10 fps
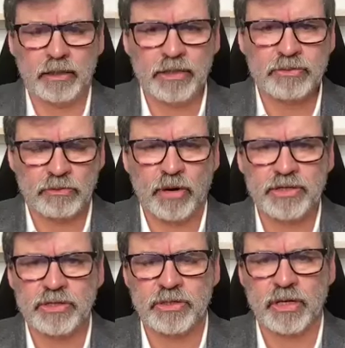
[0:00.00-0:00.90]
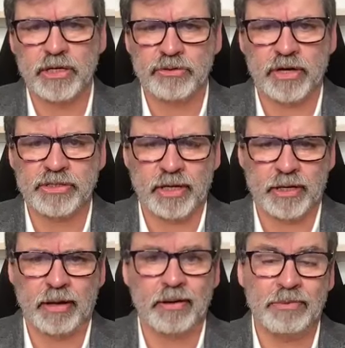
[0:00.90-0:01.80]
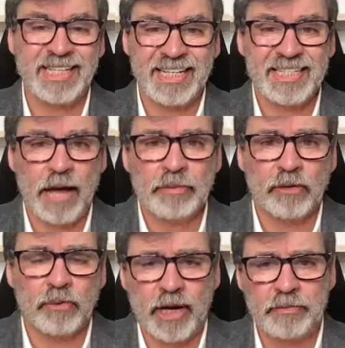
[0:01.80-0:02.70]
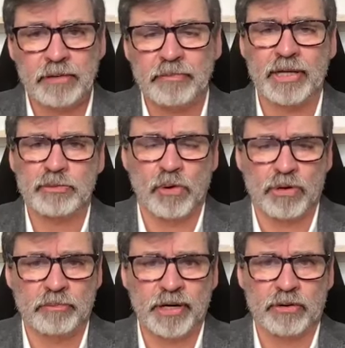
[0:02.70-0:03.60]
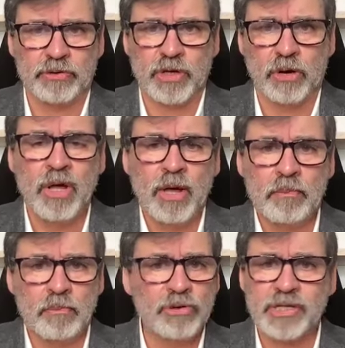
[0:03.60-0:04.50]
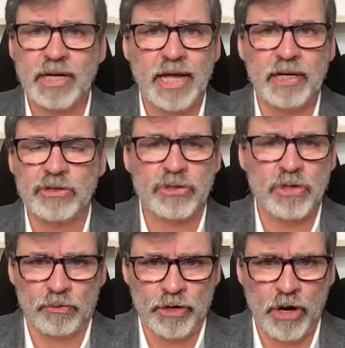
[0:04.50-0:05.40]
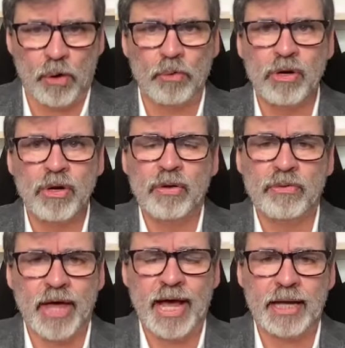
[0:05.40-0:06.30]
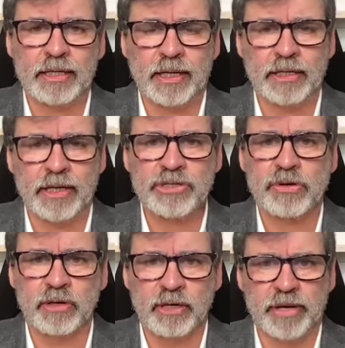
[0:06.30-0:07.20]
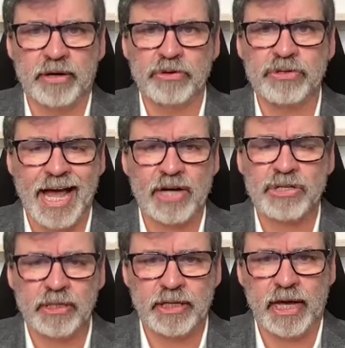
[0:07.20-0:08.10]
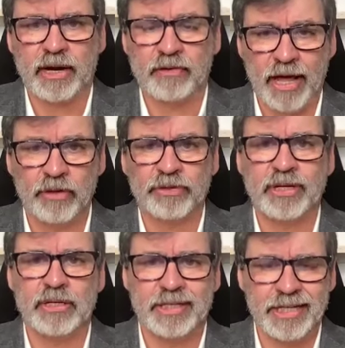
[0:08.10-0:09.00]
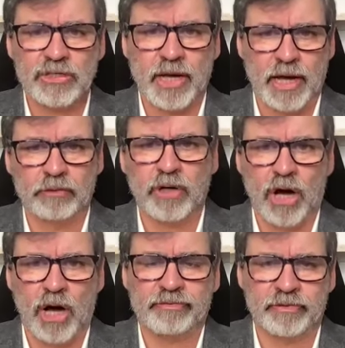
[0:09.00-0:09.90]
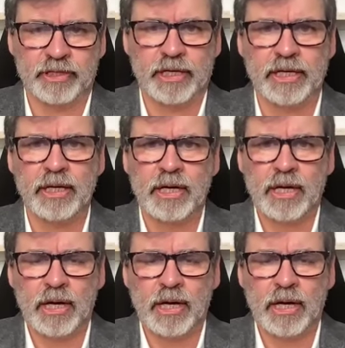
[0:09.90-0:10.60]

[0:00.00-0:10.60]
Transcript: this raises an interesting, it's an example of what I mean by smoke and mirrors. So most Canadians don't know that industrial emitters actually get a healthy discount off the